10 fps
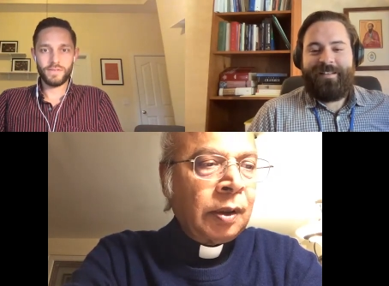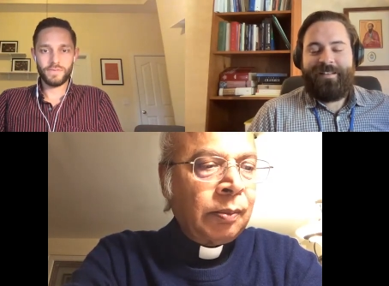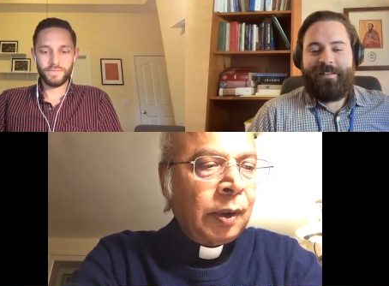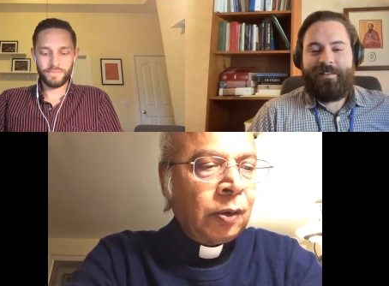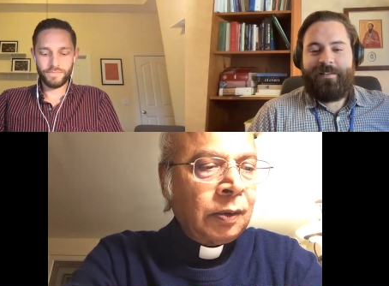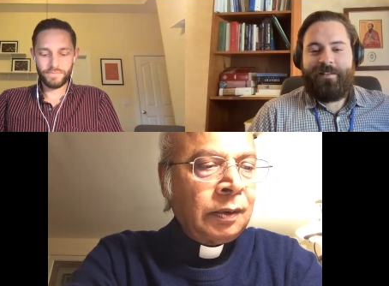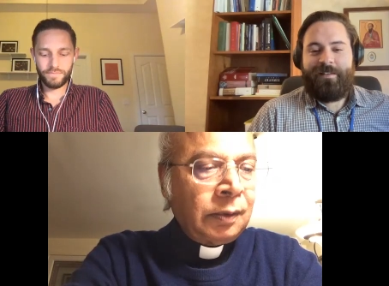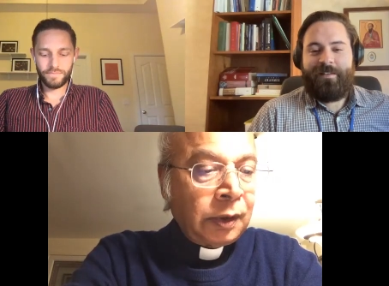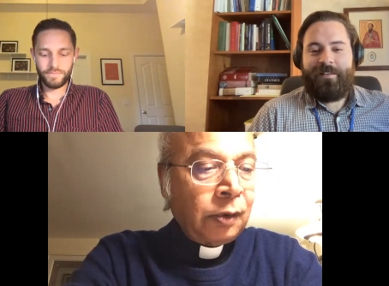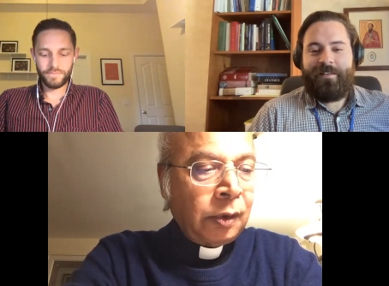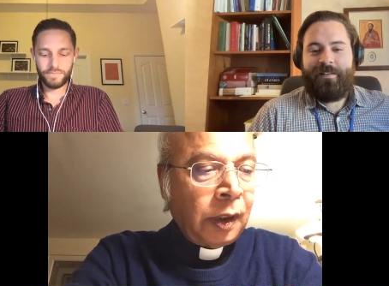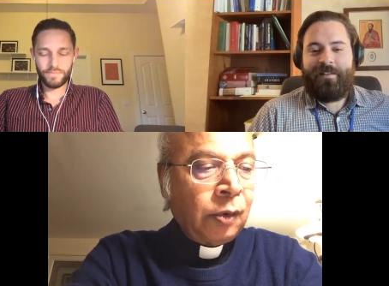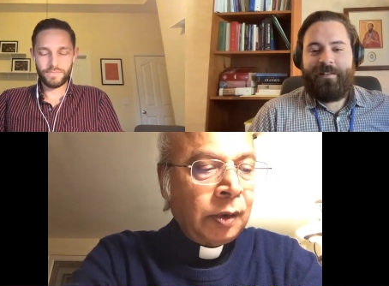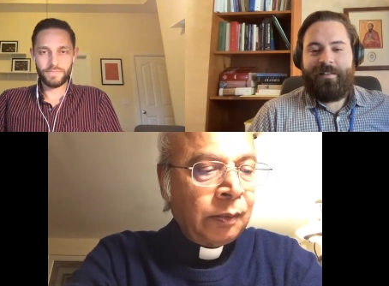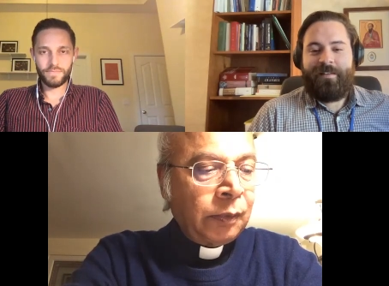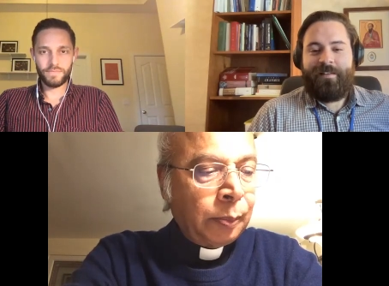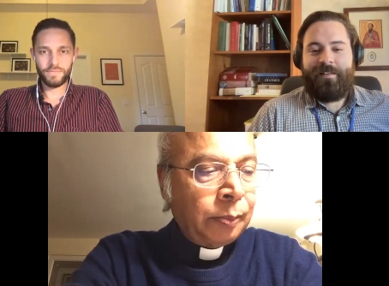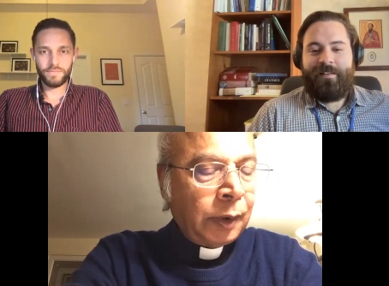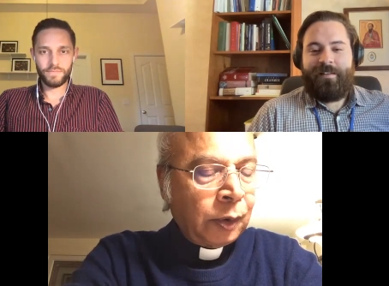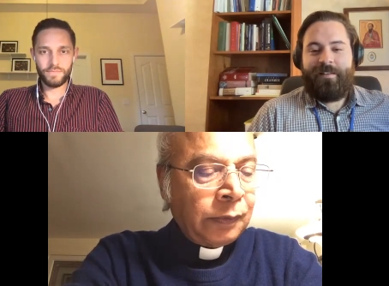Speaker 1: them both. You know them
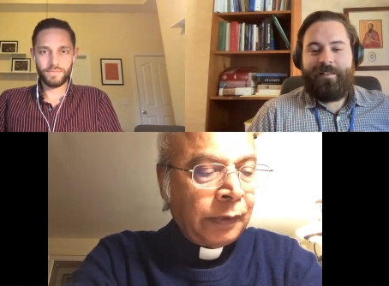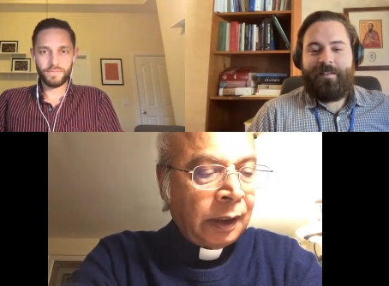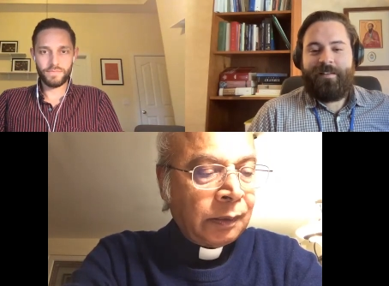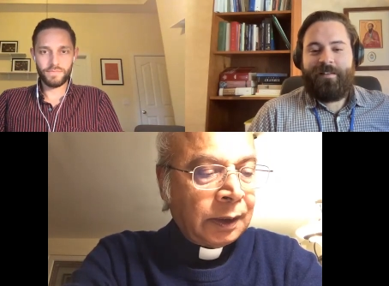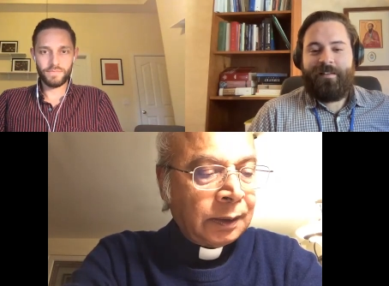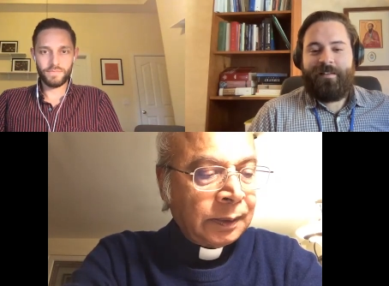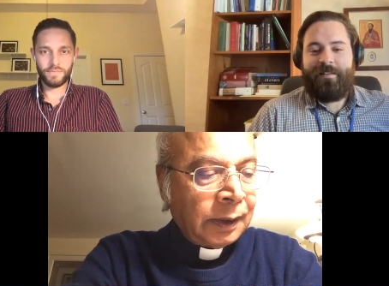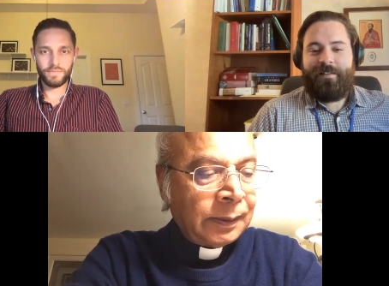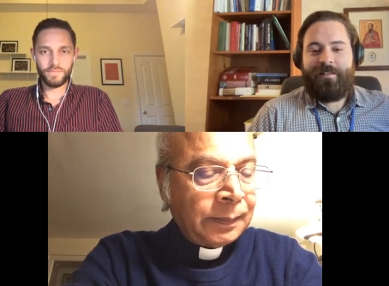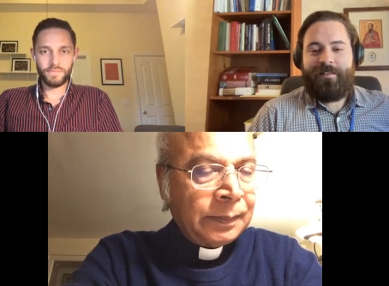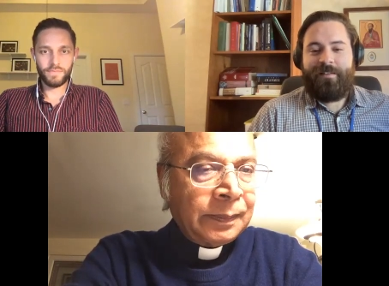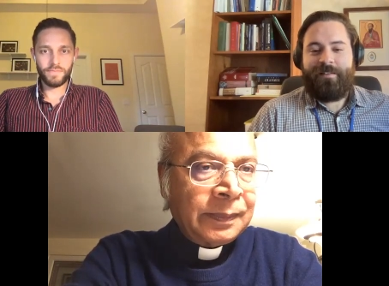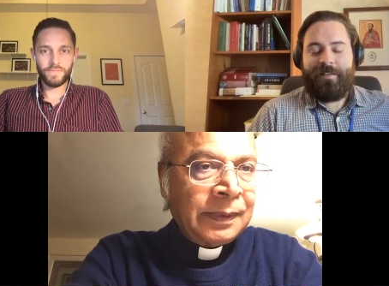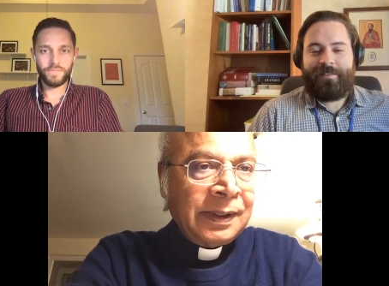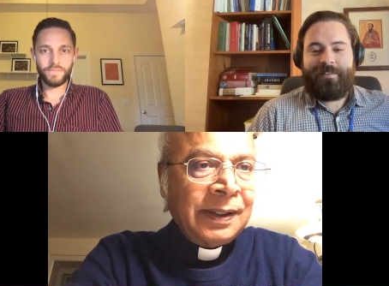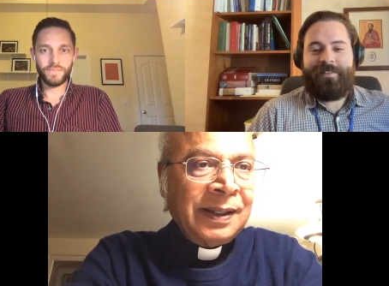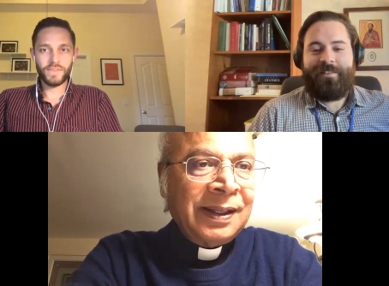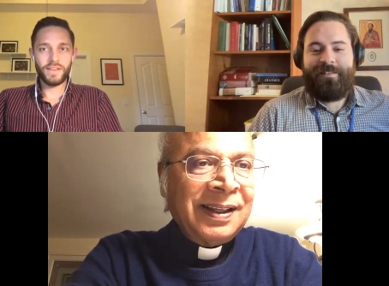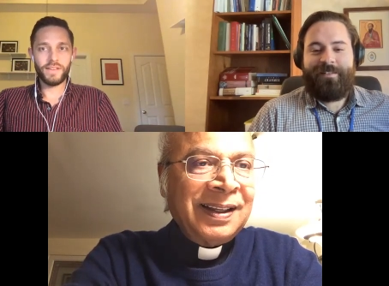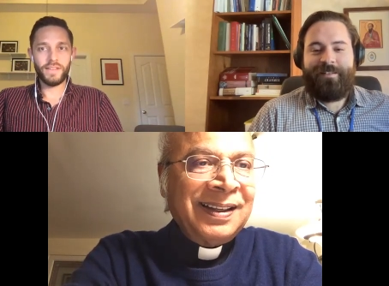both very well. Yeah. Yes.
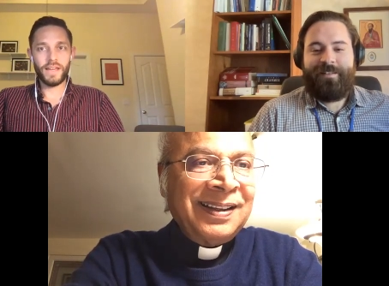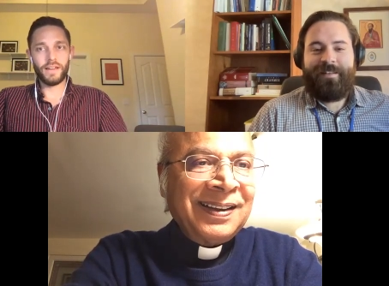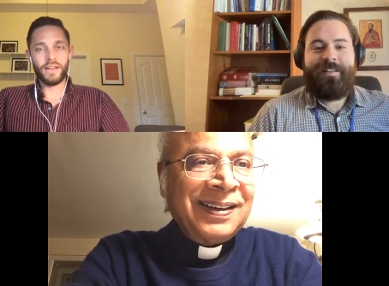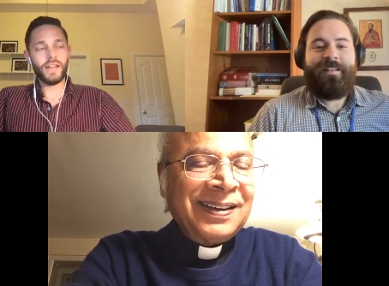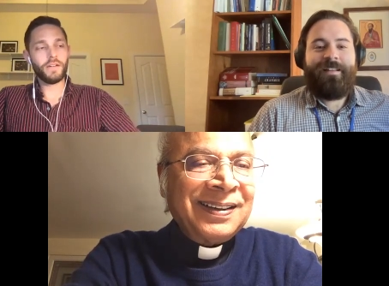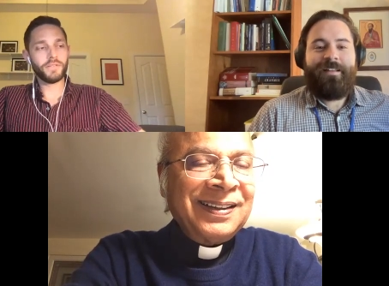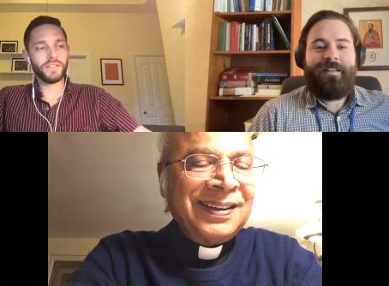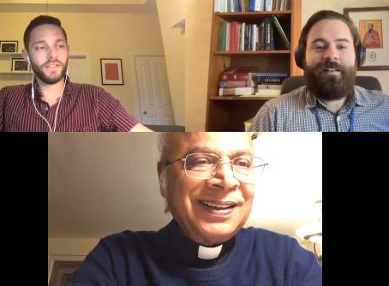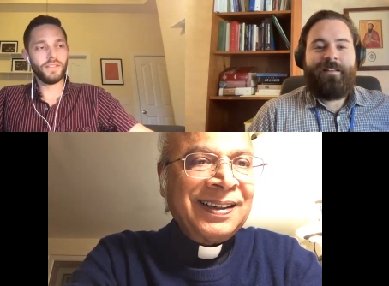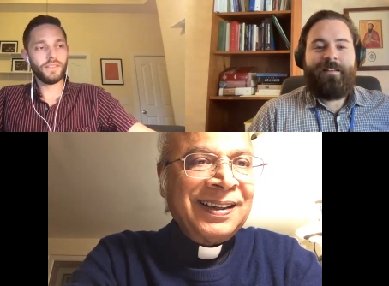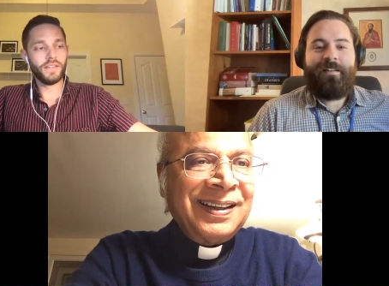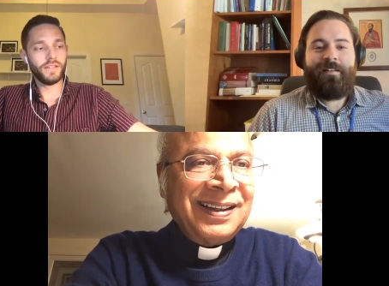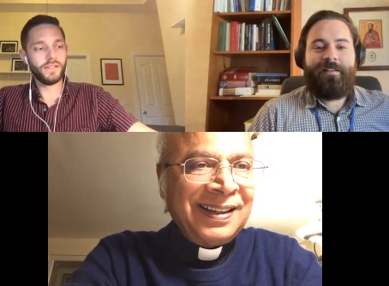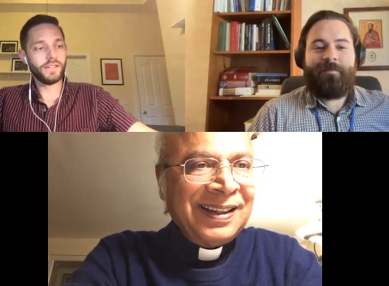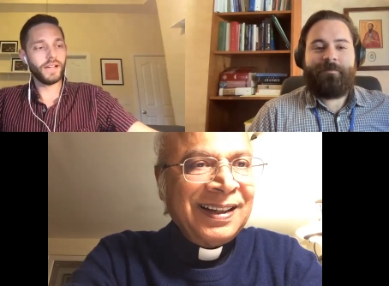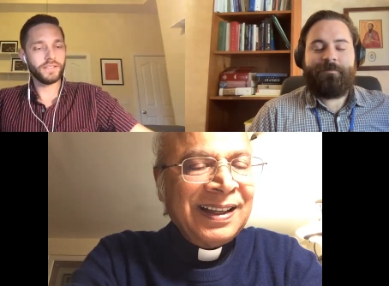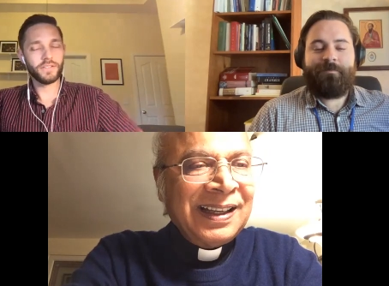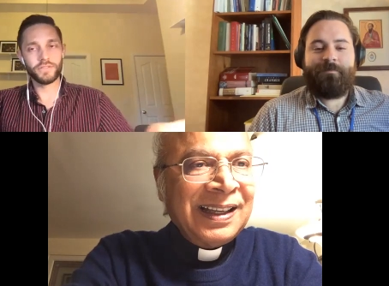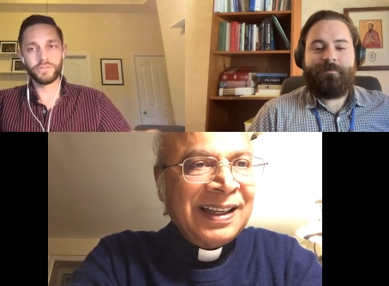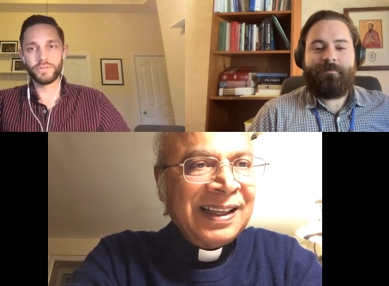
Speaker 2: Yeah, and yeah. I was in the
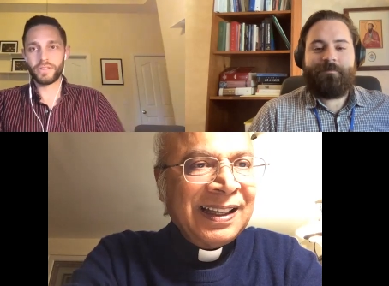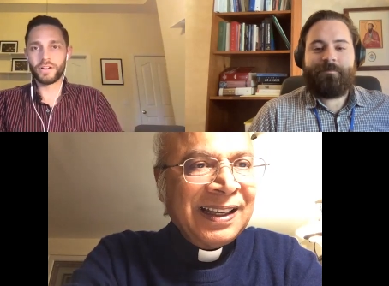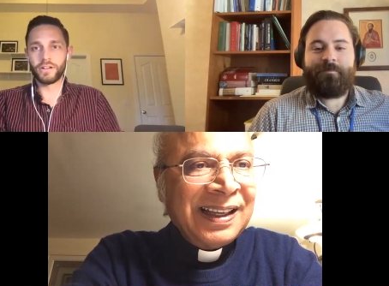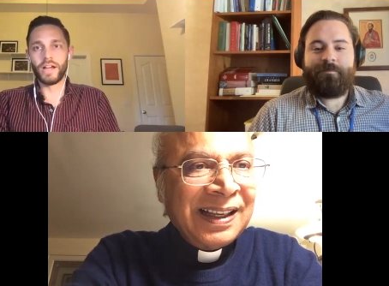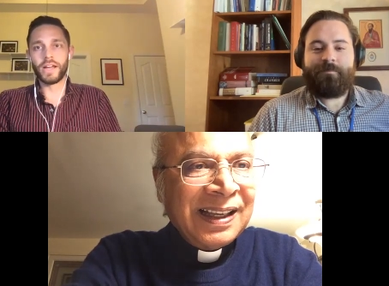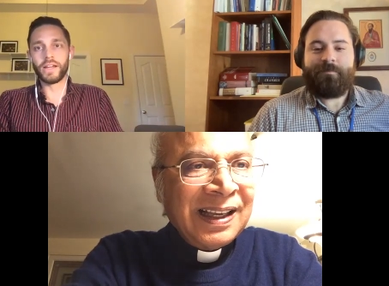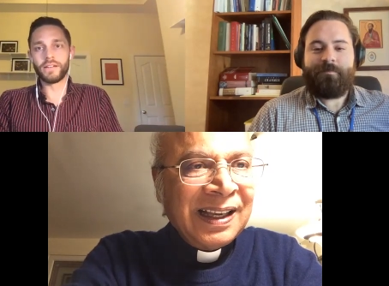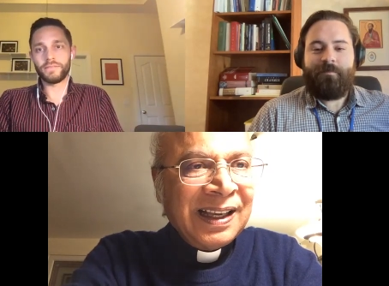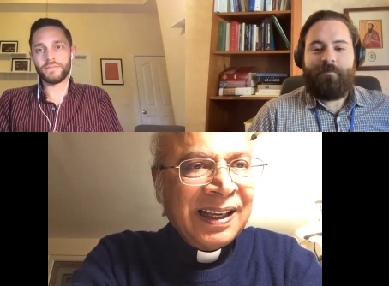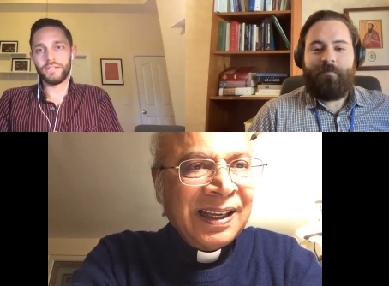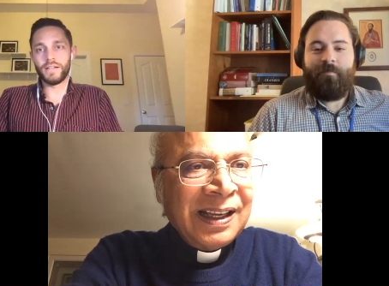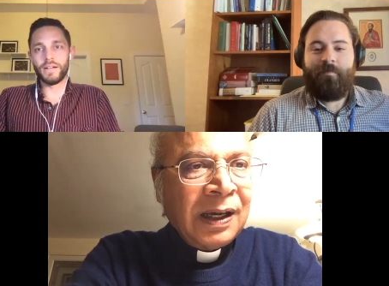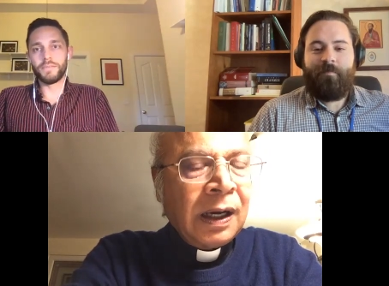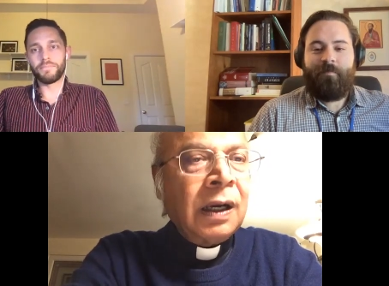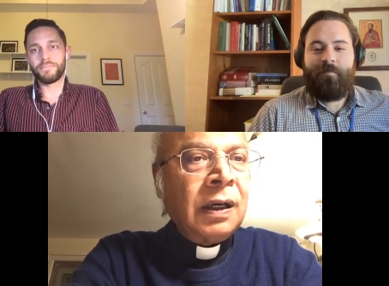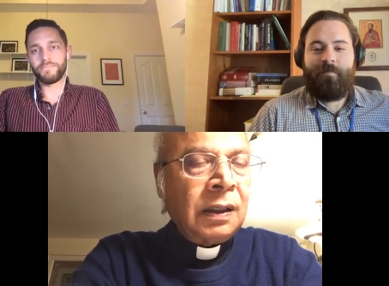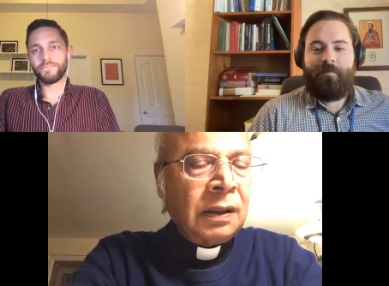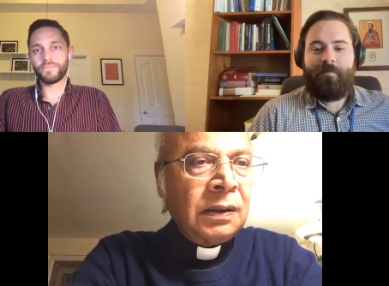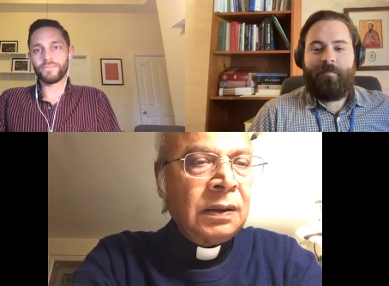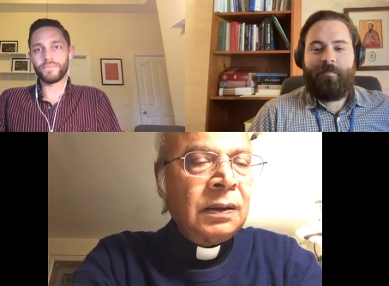Diocese of North Carolina. Um, uh,
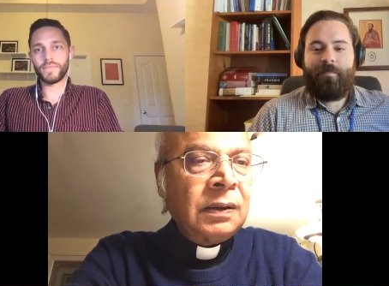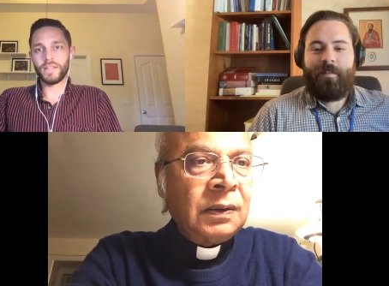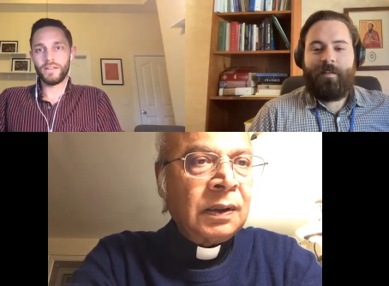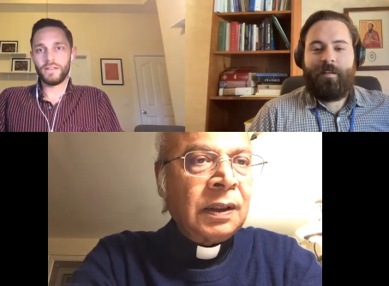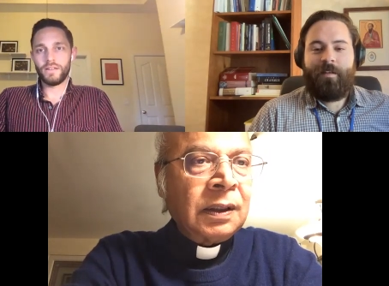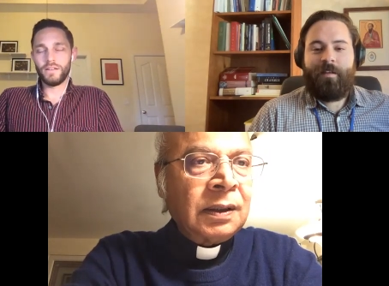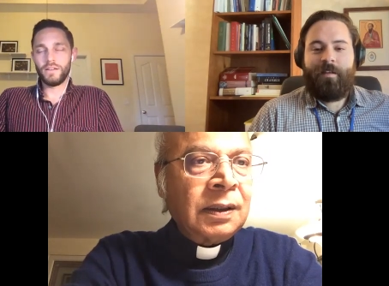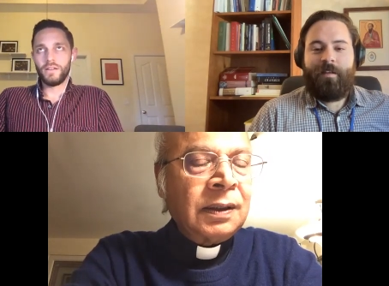right.